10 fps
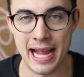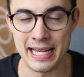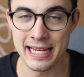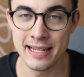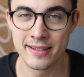I
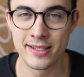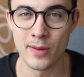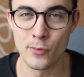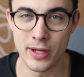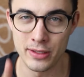needed
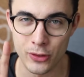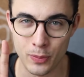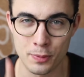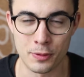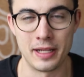someone to
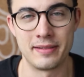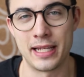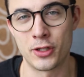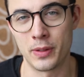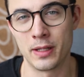press
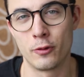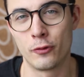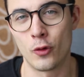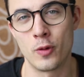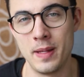that trigger
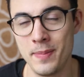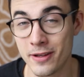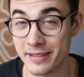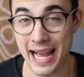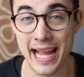for me
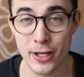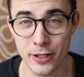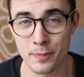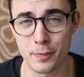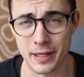because I
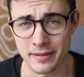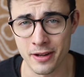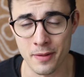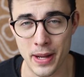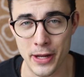couldn't press
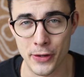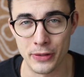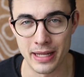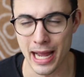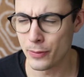it on my
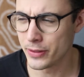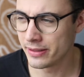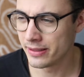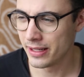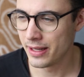own. I
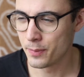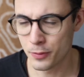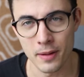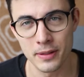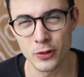was
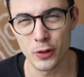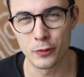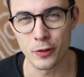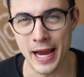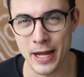probably too
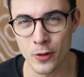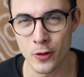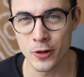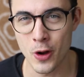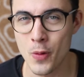afraid
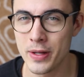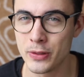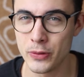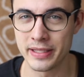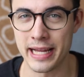or always
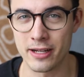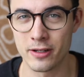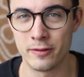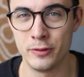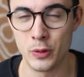too scared
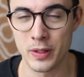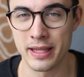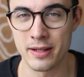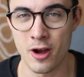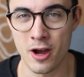of
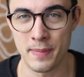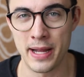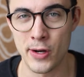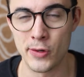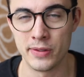doing it on
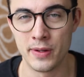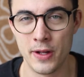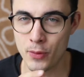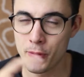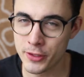my own.
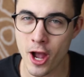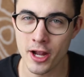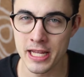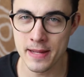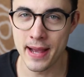When we're
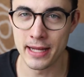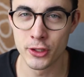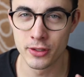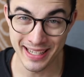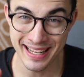talking
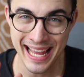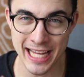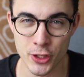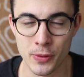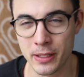about creating
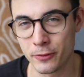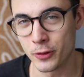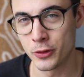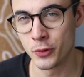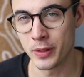a trigger
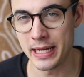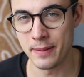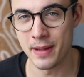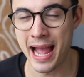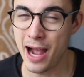for a
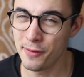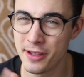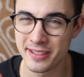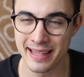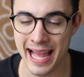dream, how
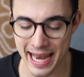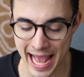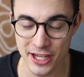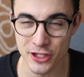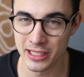does that
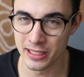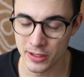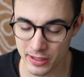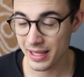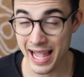actually
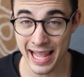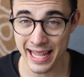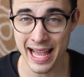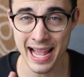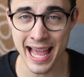look like?
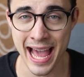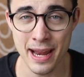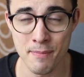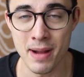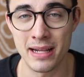I
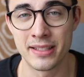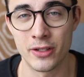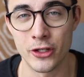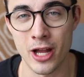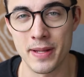had a
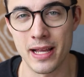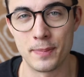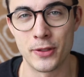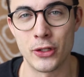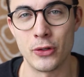milestone coming
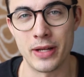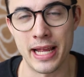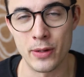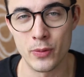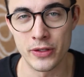up soon
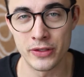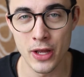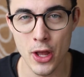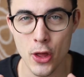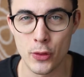and it was
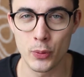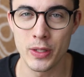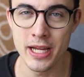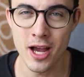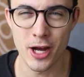
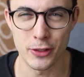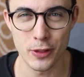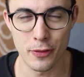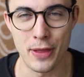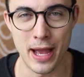
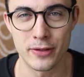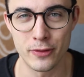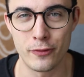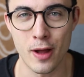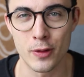
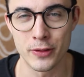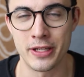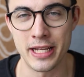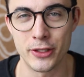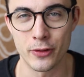300,000 followers
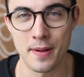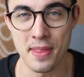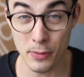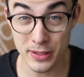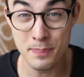on Instagram.
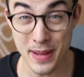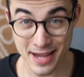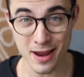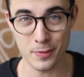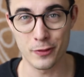That was a
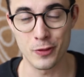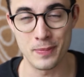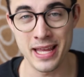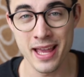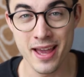big number for
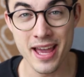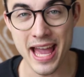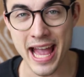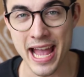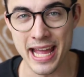me
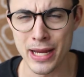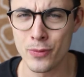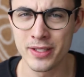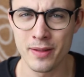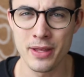and it
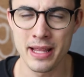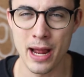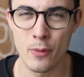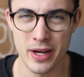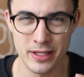was something
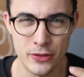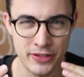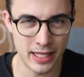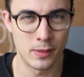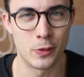that I wanted to
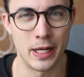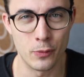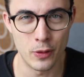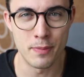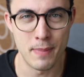celebrate
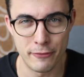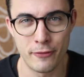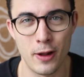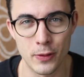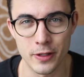with my
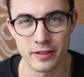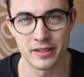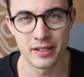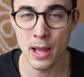followers.